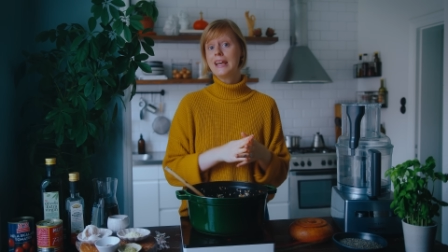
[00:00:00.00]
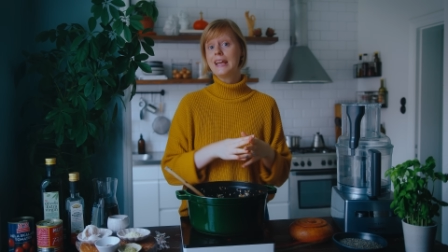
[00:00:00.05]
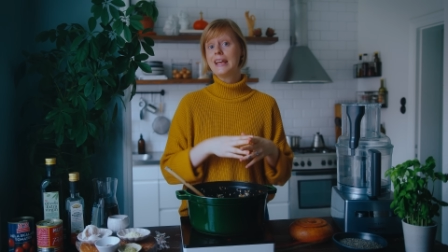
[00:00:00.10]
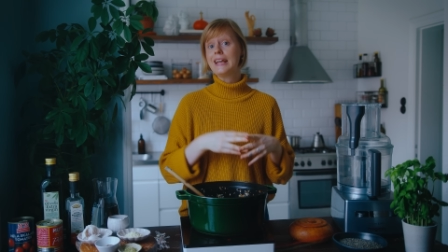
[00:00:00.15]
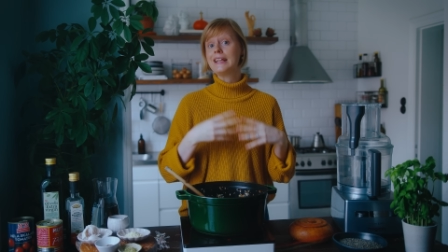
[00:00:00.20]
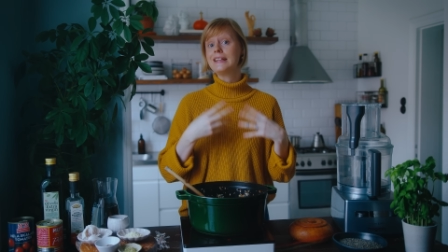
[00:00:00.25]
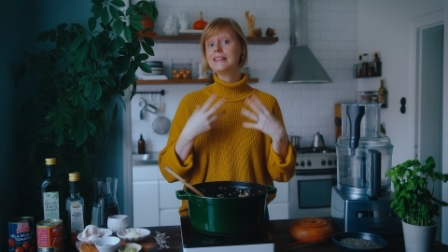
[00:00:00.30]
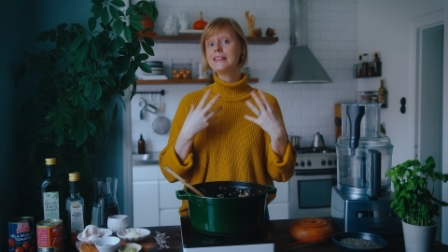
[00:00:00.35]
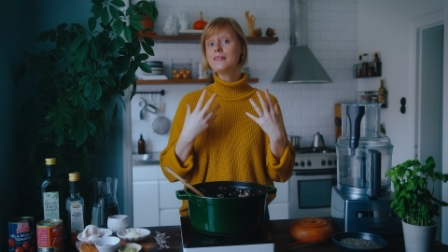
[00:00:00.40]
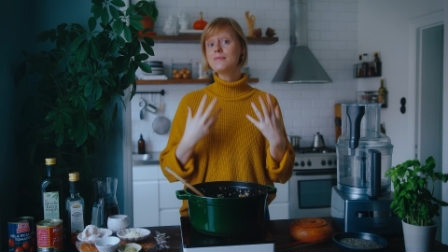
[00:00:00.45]

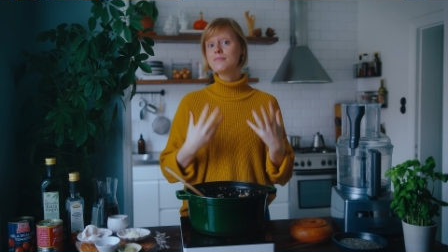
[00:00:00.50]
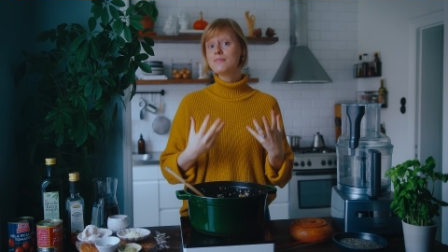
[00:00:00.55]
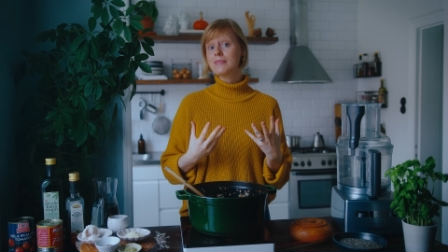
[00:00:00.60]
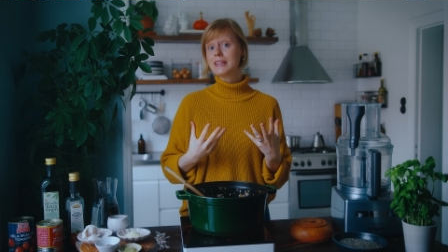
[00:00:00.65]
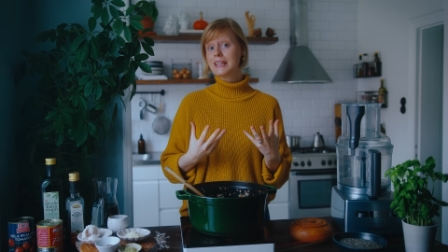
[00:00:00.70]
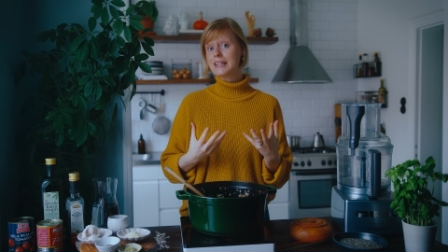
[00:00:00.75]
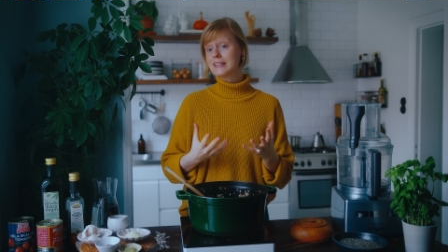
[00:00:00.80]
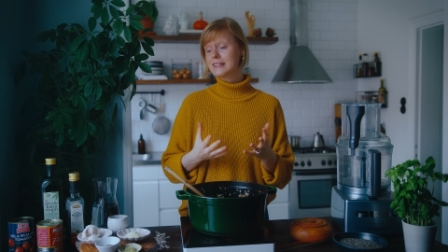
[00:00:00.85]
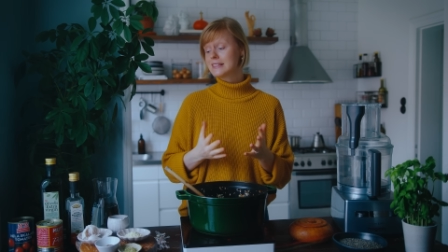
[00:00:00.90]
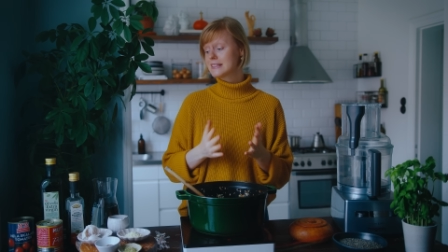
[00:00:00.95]
In the
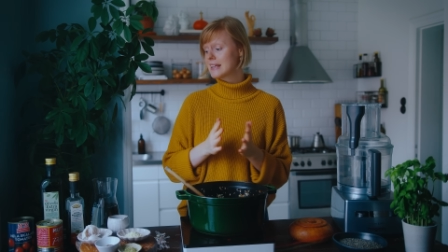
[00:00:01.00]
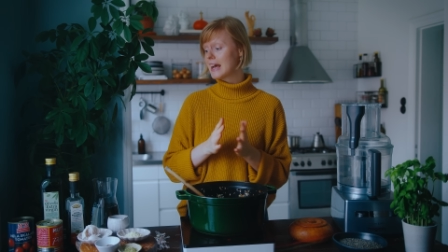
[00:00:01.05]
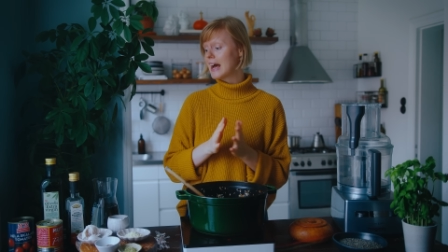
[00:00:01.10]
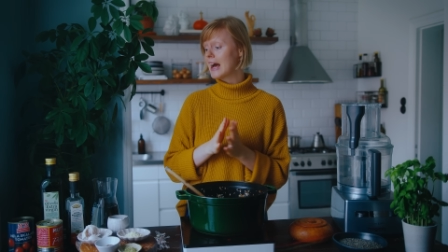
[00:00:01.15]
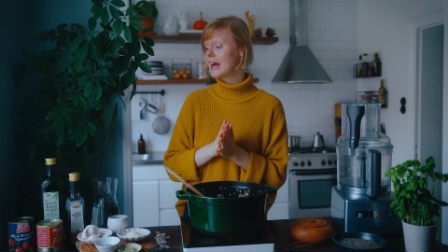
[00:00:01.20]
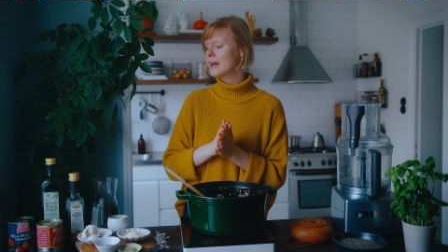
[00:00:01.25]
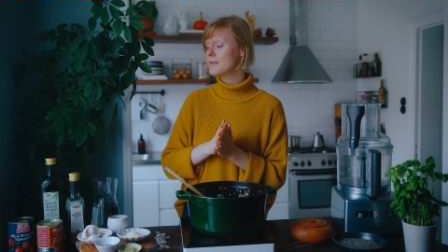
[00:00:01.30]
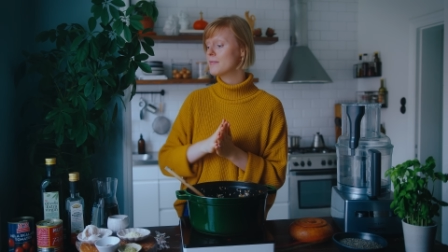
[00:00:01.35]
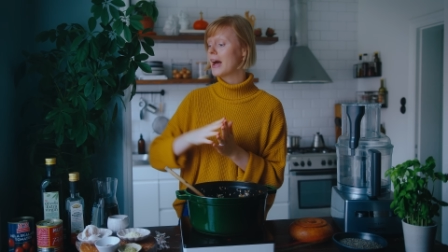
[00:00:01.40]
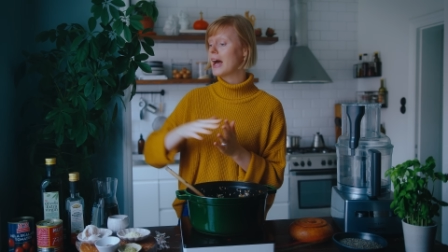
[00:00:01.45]

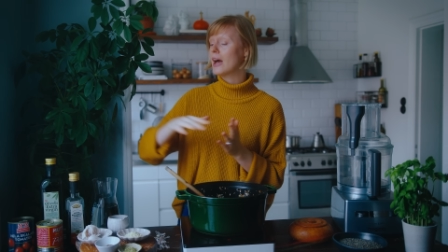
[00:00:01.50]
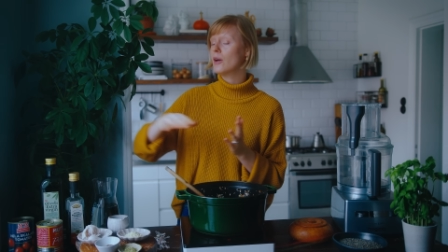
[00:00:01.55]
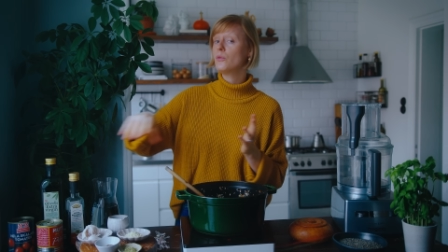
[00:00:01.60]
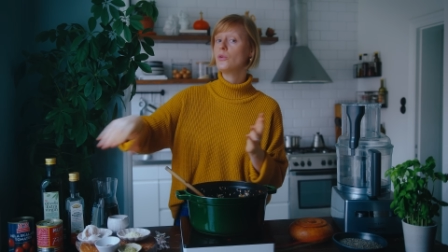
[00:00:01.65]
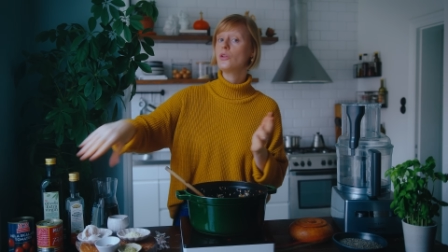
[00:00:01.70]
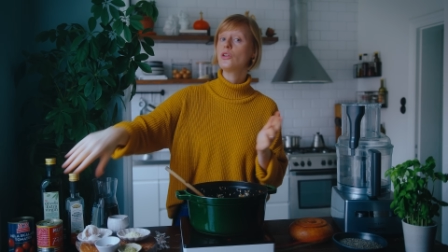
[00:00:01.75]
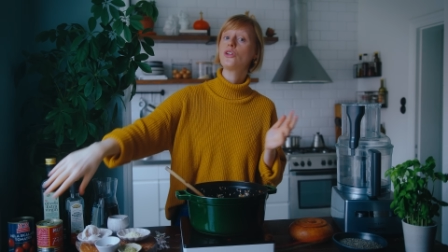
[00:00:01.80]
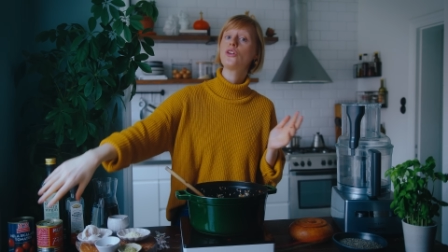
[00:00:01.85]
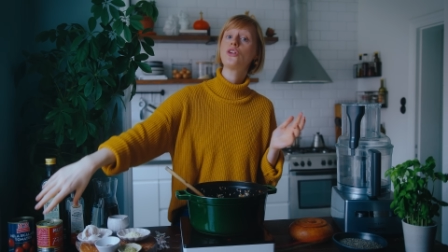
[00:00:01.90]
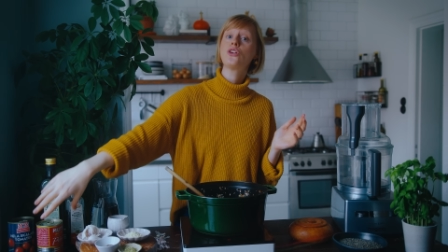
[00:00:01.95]
meantime, I
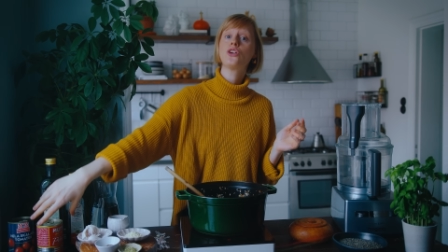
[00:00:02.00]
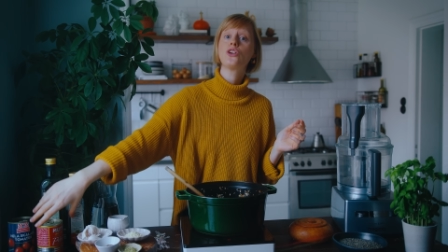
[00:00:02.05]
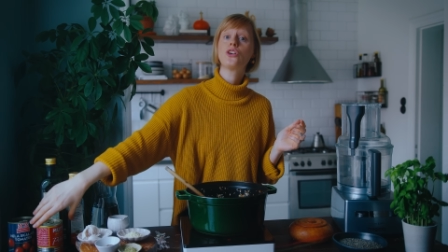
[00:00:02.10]
will